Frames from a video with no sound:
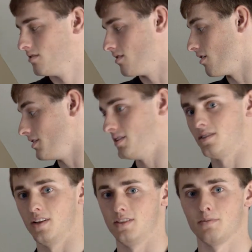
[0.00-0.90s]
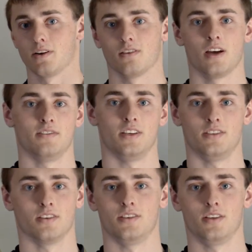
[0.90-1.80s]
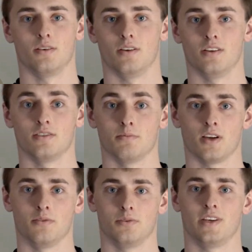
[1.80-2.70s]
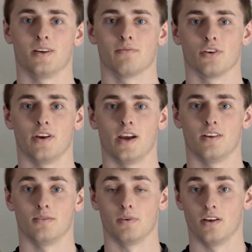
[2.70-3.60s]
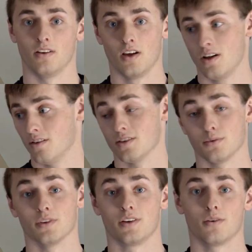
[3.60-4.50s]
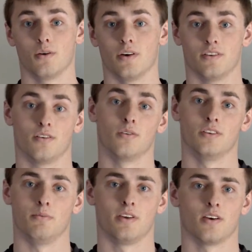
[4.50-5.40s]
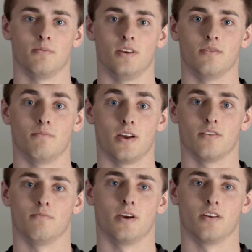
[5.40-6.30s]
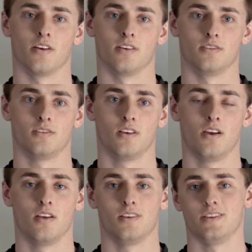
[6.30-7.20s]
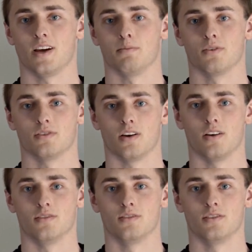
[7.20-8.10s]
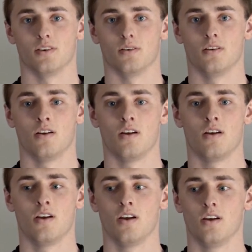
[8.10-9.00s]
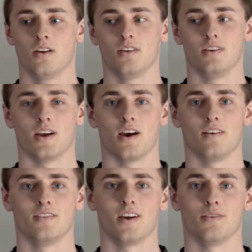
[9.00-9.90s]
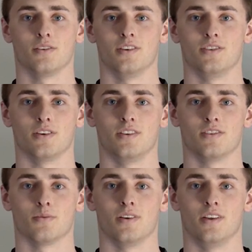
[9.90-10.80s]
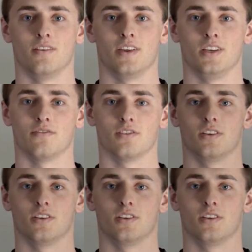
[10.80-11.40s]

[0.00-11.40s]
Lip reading: all these things make our lives easier too. And sometimes we take them for granted, but they're really cool, and they're only becoming better and better as the time goes on. So yeah, I really enjoyed this one, and thank you for